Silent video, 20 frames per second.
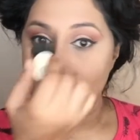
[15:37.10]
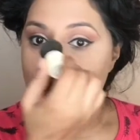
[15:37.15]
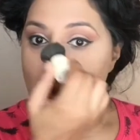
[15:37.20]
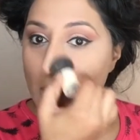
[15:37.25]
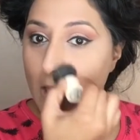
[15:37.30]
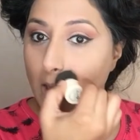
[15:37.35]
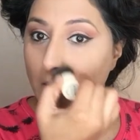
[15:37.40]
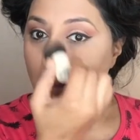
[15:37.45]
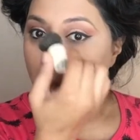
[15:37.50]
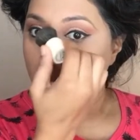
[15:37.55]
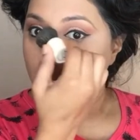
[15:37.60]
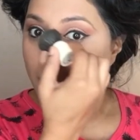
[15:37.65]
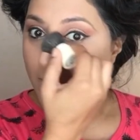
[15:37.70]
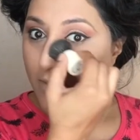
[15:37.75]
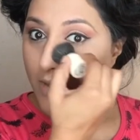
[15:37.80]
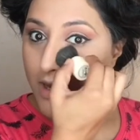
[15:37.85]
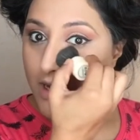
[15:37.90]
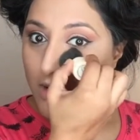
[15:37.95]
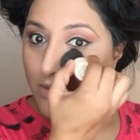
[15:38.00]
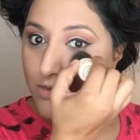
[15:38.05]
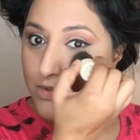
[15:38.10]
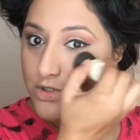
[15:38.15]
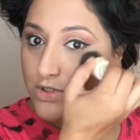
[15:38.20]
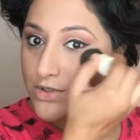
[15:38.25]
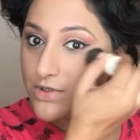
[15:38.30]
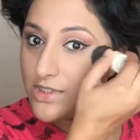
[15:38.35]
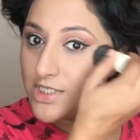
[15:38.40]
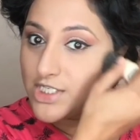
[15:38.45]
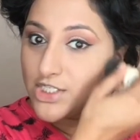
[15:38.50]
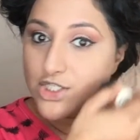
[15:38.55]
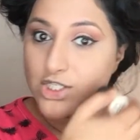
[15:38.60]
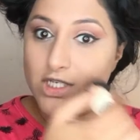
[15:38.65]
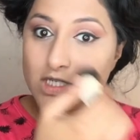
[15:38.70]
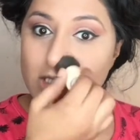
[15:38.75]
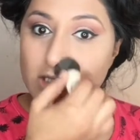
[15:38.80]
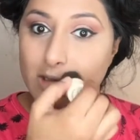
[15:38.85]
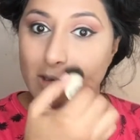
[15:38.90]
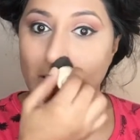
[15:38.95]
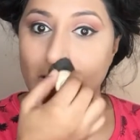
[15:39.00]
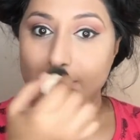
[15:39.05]
and I would use it
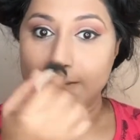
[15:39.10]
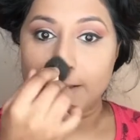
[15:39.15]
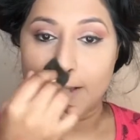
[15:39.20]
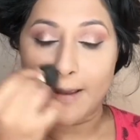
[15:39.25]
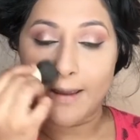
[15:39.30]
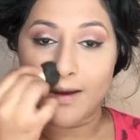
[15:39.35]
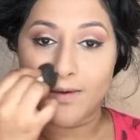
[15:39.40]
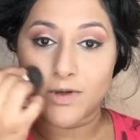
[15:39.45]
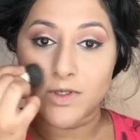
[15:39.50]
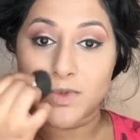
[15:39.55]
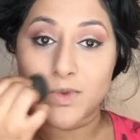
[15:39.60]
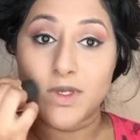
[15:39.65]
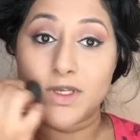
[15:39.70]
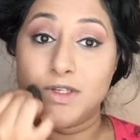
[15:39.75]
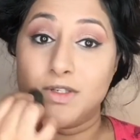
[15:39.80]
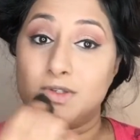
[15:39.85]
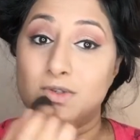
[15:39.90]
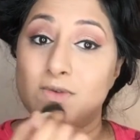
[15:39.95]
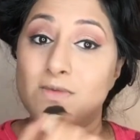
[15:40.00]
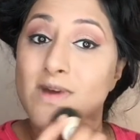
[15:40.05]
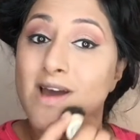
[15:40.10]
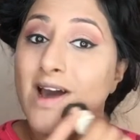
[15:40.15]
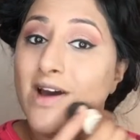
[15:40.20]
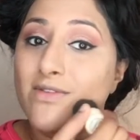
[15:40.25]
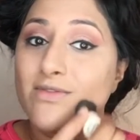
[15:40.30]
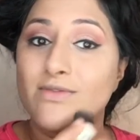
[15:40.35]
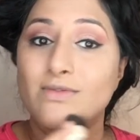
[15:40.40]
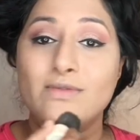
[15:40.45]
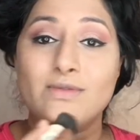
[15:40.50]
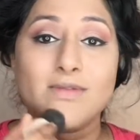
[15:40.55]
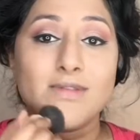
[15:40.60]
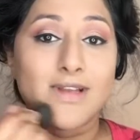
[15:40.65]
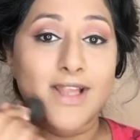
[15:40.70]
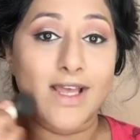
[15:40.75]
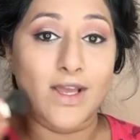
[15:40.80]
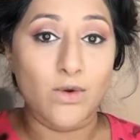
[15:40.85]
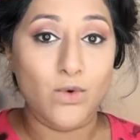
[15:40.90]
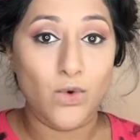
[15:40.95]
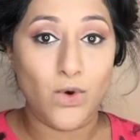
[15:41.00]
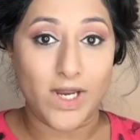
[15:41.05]
just in the areas where you do have
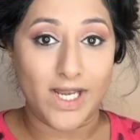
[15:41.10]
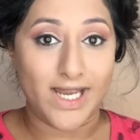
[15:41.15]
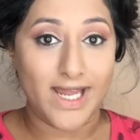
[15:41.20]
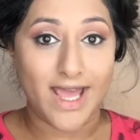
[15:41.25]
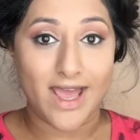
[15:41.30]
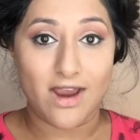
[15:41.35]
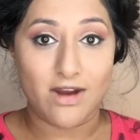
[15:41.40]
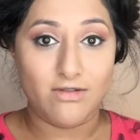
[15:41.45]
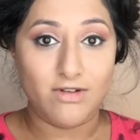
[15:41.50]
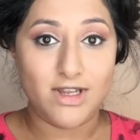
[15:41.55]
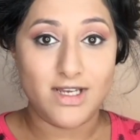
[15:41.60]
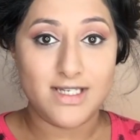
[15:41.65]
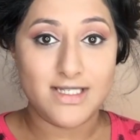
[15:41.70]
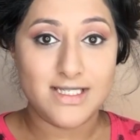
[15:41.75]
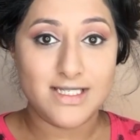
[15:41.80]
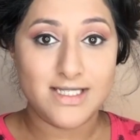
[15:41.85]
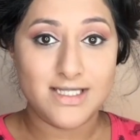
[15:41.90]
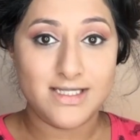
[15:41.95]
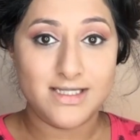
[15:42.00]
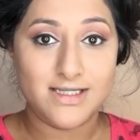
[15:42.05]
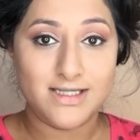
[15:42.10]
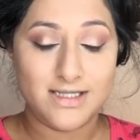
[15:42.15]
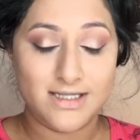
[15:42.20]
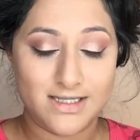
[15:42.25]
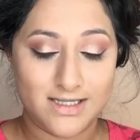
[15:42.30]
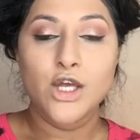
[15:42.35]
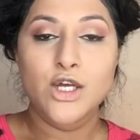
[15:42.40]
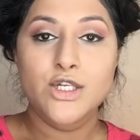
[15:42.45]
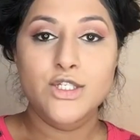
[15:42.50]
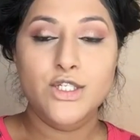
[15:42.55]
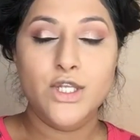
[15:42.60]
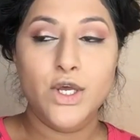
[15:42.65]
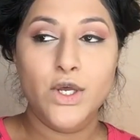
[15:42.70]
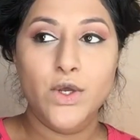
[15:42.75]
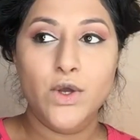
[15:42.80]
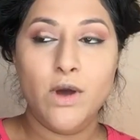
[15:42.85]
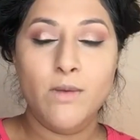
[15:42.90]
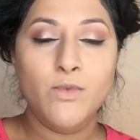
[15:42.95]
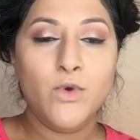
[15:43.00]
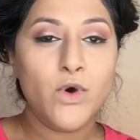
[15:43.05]
like oily areas. So
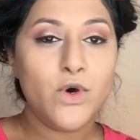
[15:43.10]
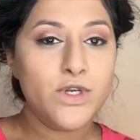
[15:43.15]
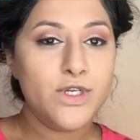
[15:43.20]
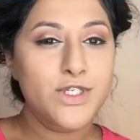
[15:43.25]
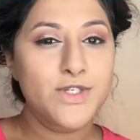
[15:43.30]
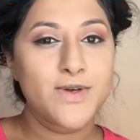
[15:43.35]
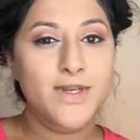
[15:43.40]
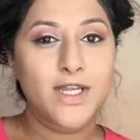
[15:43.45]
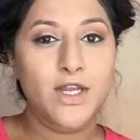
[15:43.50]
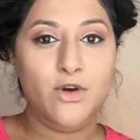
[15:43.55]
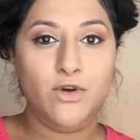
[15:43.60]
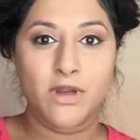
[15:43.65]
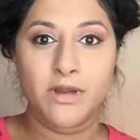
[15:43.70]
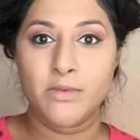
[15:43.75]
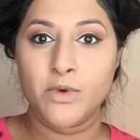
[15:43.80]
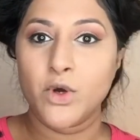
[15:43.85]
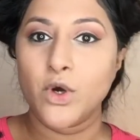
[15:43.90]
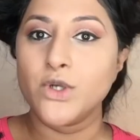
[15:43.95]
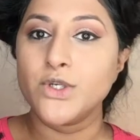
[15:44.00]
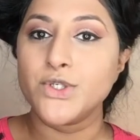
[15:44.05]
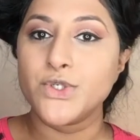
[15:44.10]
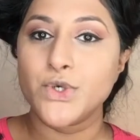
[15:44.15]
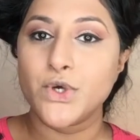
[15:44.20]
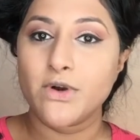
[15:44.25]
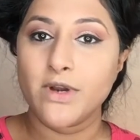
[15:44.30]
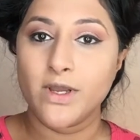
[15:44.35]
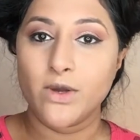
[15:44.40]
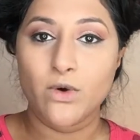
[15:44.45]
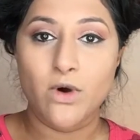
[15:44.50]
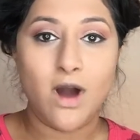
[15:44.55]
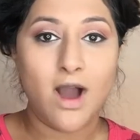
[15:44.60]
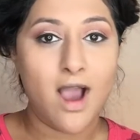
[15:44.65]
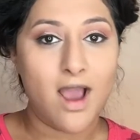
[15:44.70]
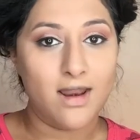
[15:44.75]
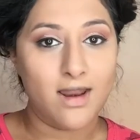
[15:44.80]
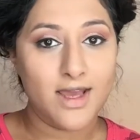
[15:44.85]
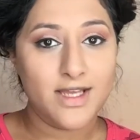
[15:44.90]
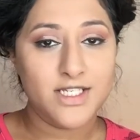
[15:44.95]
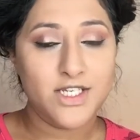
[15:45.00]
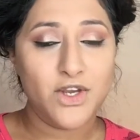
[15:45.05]
I'm not going to do any cream contouring or
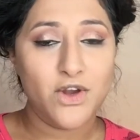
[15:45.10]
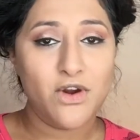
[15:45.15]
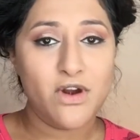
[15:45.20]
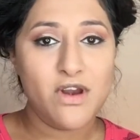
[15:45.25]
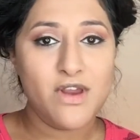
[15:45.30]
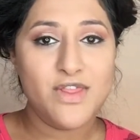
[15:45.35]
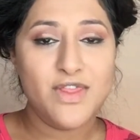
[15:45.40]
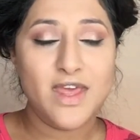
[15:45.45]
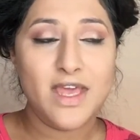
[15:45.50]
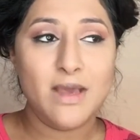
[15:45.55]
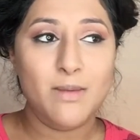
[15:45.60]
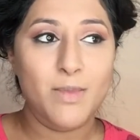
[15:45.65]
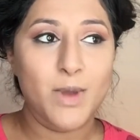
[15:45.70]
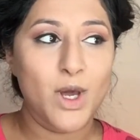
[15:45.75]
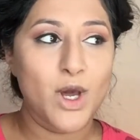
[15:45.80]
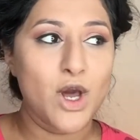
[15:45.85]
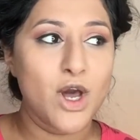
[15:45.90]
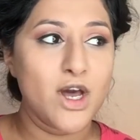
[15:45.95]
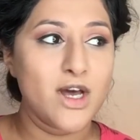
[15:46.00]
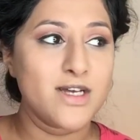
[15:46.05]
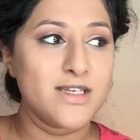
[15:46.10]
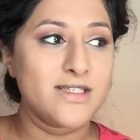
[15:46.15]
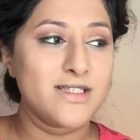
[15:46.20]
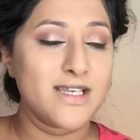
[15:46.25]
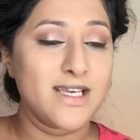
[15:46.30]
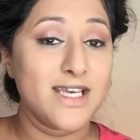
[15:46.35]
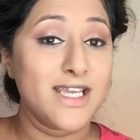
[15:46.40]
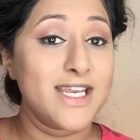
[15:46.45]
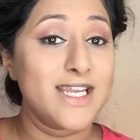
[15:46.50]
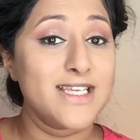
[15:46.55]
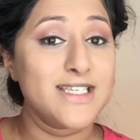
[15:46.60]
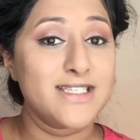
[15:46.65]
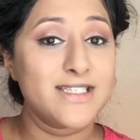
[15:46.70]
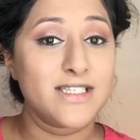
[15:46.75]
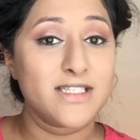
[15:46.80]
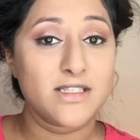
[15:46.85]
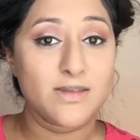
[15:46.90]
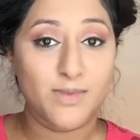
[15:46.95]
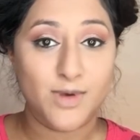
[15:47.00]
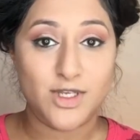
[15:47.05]
highlighting or anything, because it is
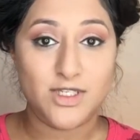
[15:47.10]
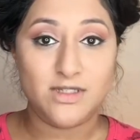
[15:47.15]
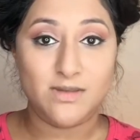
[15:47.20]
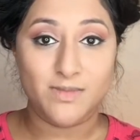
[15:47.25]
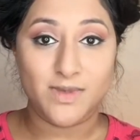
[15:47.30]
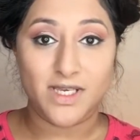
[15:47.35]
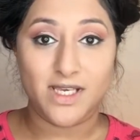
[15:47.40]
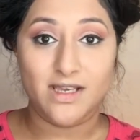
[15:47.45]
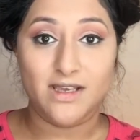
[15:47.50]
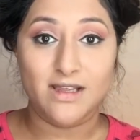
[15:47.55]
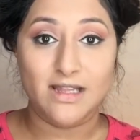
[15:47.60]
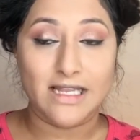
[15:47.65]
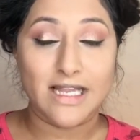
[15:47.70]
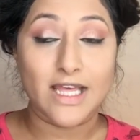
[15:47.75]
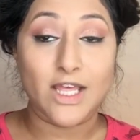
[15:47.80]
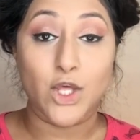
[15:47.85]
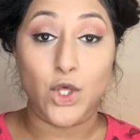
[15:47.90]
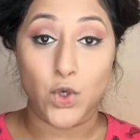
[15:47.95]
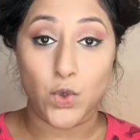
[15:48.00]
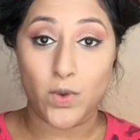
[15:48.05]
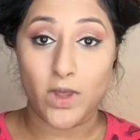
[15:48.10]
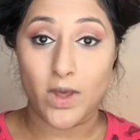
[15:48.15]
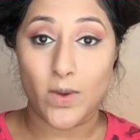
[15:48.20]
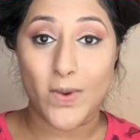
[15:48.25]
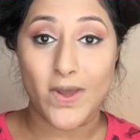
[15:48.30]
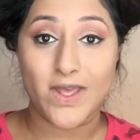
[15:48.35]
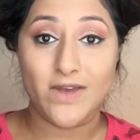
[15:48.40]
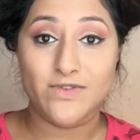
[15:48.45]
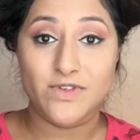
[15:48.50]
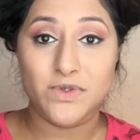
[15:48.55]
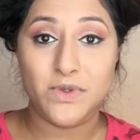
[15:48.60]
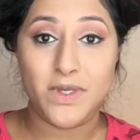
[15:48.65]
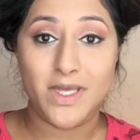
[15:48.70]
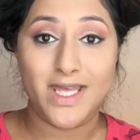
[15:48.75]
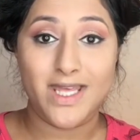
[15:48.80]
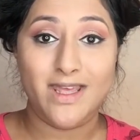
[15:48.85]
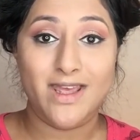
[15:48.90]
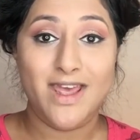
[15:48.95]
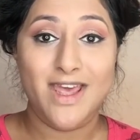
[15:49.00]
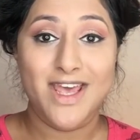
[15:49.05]
supposed to be like a quick way of
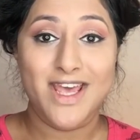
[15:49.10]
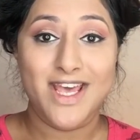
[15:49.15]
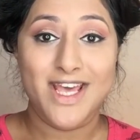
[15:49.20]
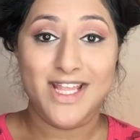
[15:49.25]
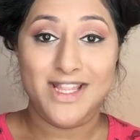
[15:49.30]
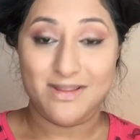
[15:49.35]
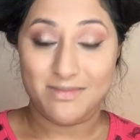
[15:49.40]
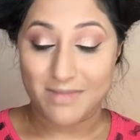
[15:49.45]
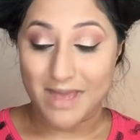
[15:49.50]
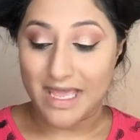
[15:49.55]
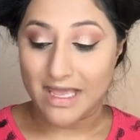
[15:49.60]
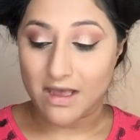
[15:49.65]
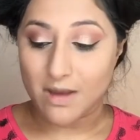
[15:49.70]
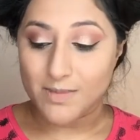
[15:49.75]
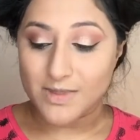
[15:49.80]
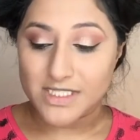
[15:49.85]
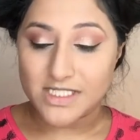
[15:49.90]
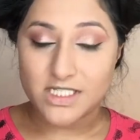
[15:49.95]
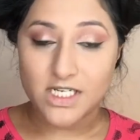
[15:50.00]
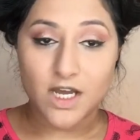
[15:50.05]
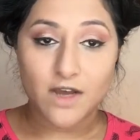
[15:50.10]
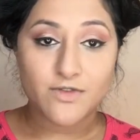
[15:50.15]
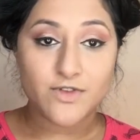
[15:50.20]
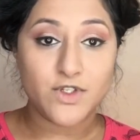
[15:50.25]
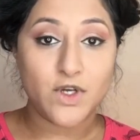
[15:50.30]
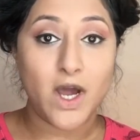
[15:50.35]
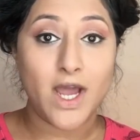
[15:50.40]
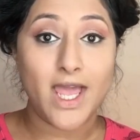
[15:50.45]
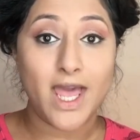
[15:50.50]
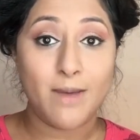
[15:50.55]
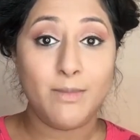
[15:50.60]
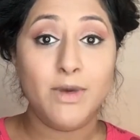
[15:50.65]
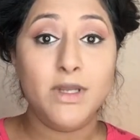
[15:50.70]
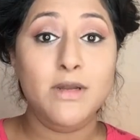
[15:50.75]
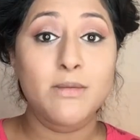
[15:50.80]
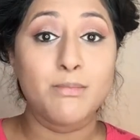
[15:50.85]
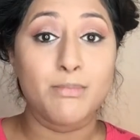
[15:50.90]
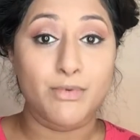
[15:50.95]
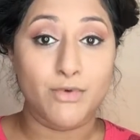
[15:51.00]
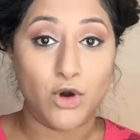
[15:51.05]
doing makeup and stuff. So I am going
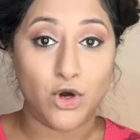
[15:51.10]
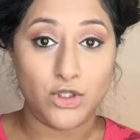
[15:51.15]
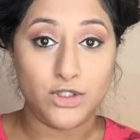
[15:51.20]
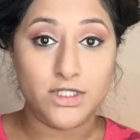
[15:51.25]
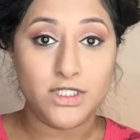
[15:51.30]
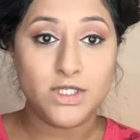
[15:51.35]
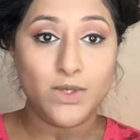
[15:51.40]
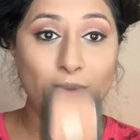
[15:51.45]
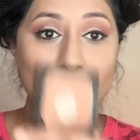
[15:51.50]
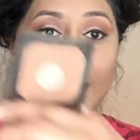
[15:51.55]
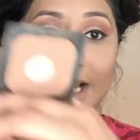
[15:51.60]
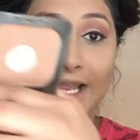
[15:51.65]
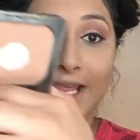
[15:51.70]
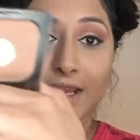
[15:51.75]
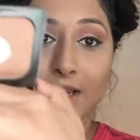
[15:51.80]
to bronze quickly, and